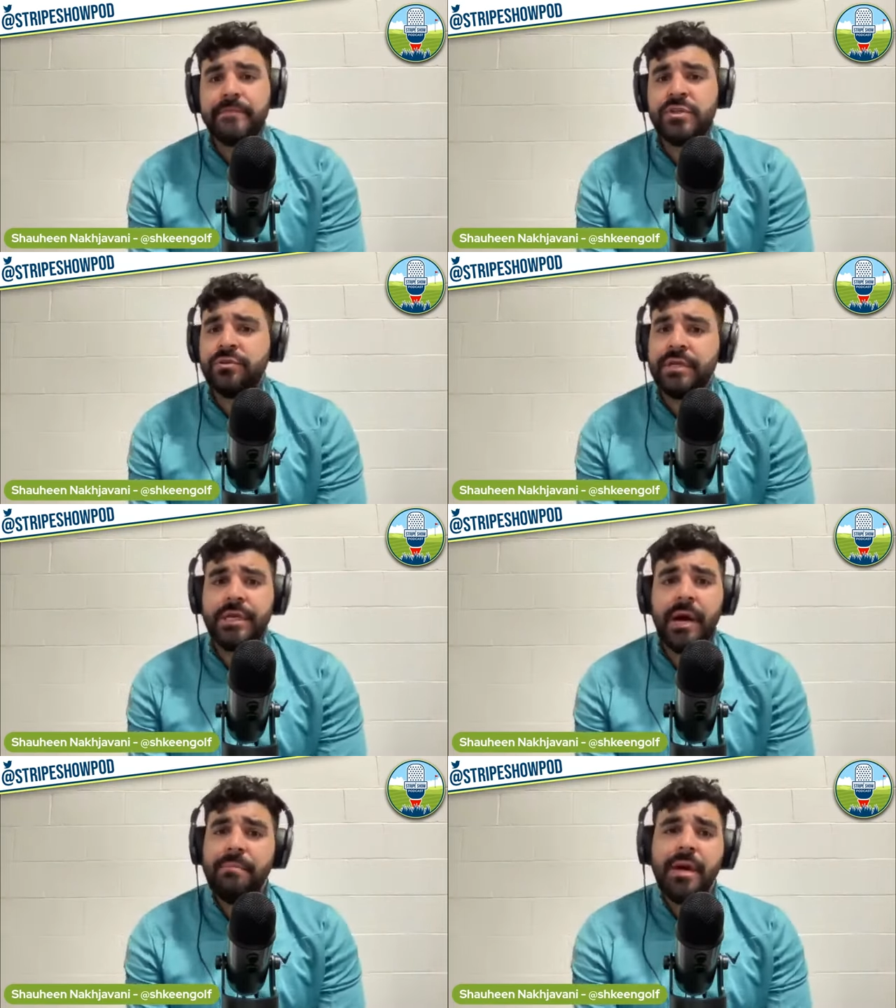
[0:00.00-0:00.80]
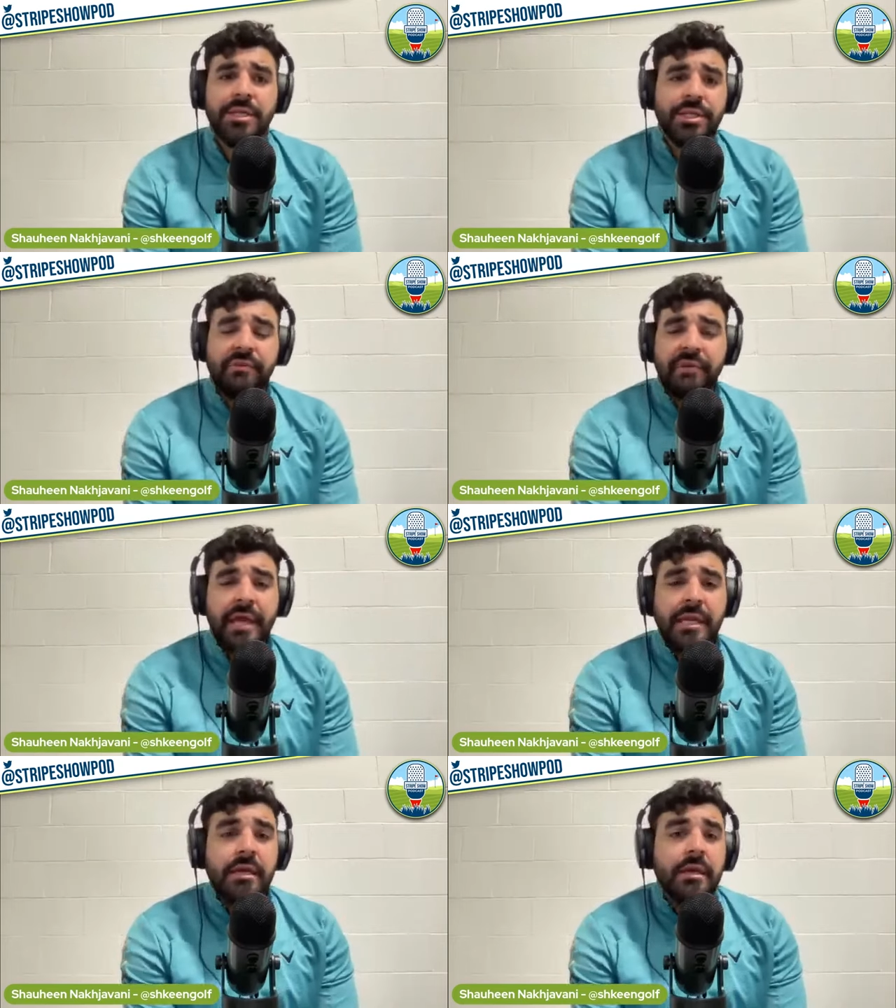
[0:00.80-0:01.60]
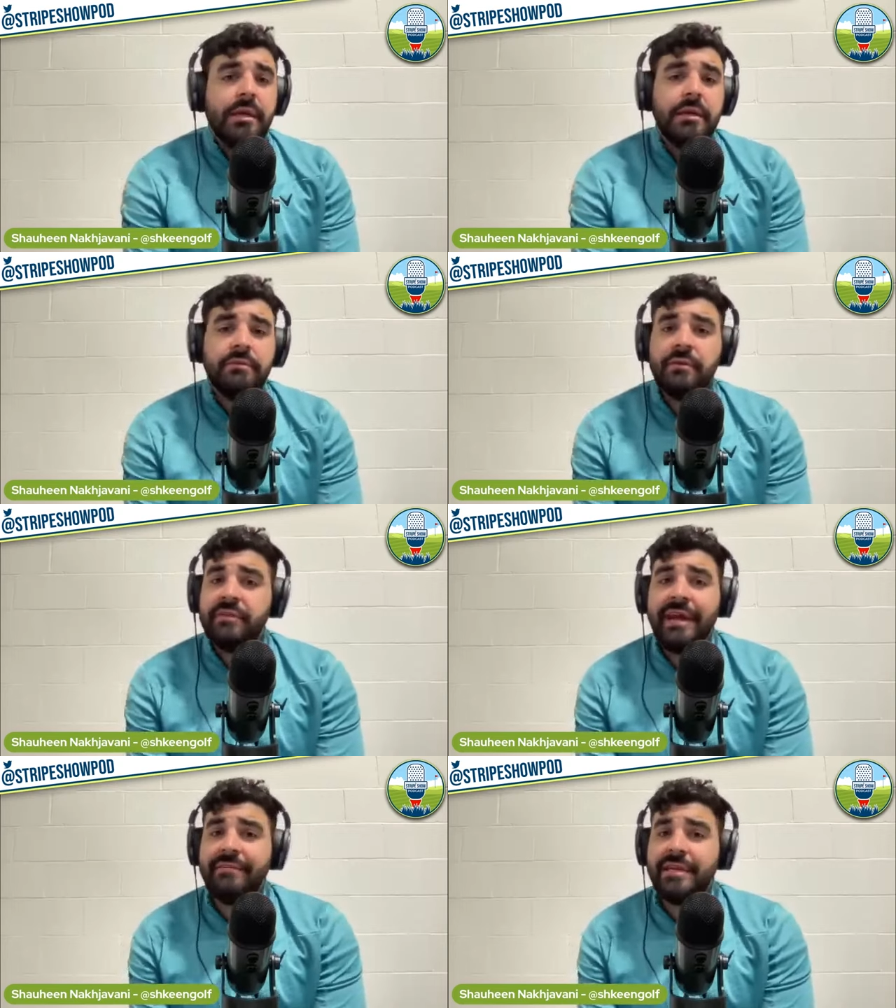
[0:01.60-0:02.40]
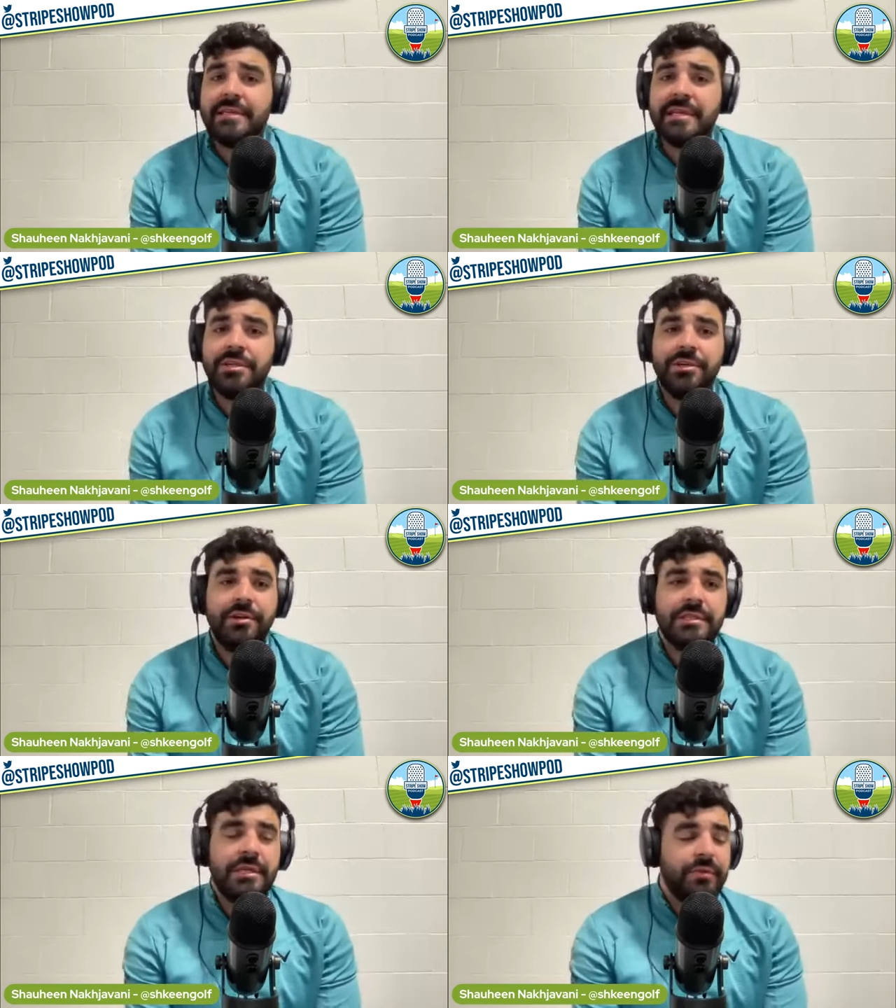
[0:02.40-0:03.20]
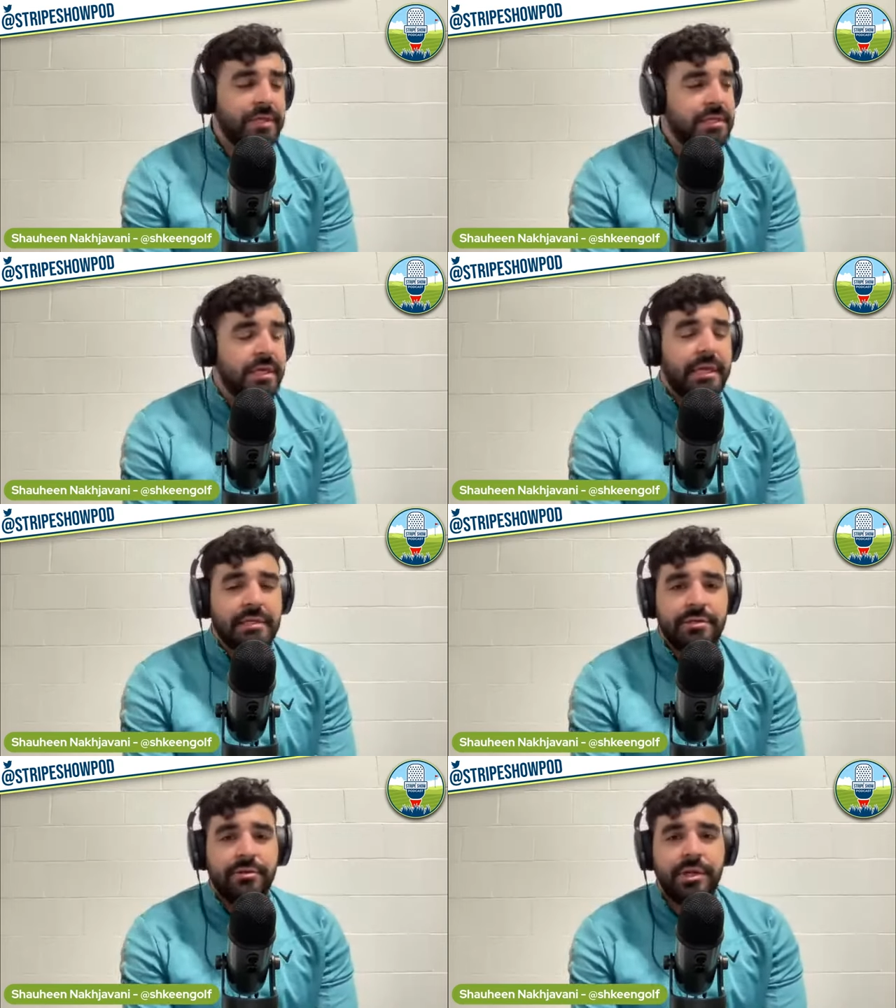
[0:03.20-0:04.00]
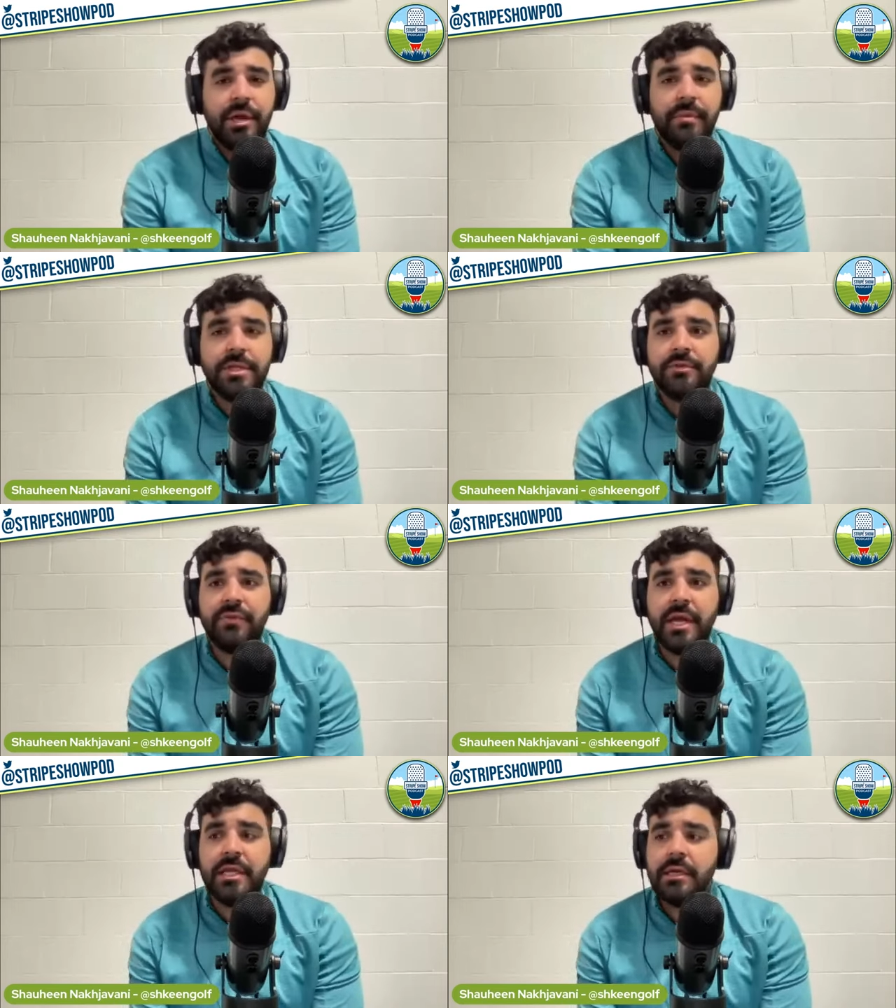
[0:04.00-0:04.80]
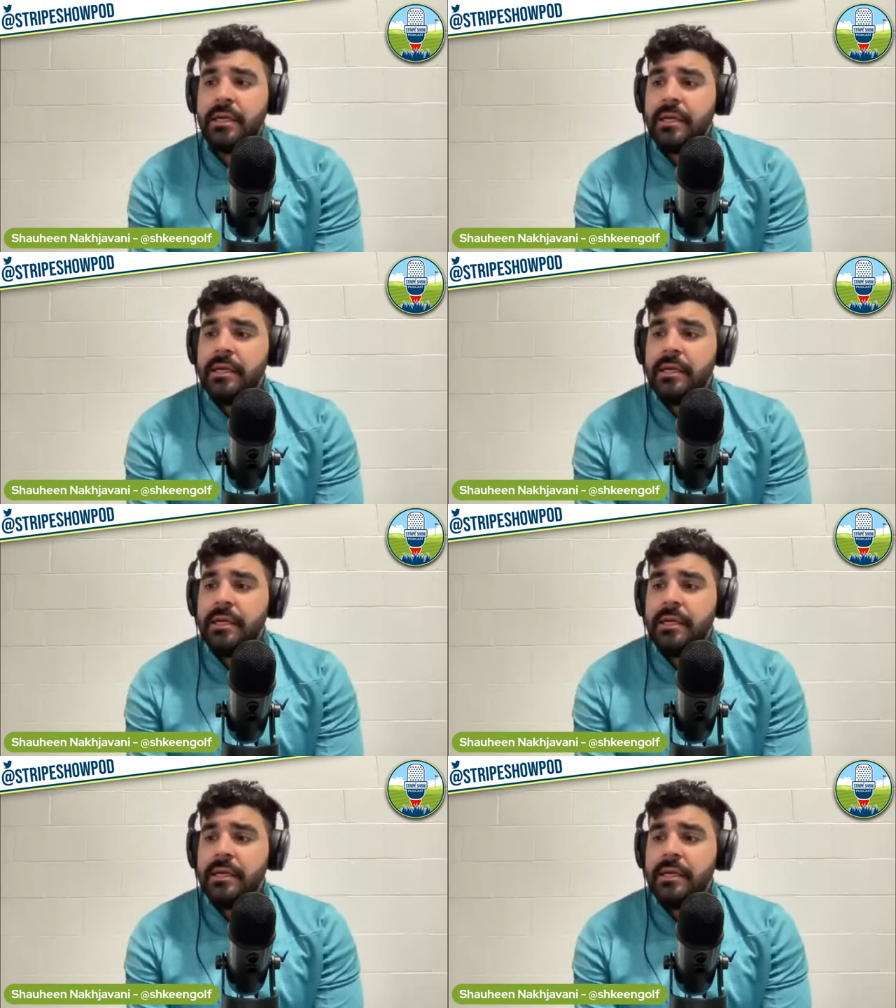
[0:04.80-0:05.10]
Certainly not much, if any. Doesn't have any extension on his elite wrist. Again, certainly not much, if any.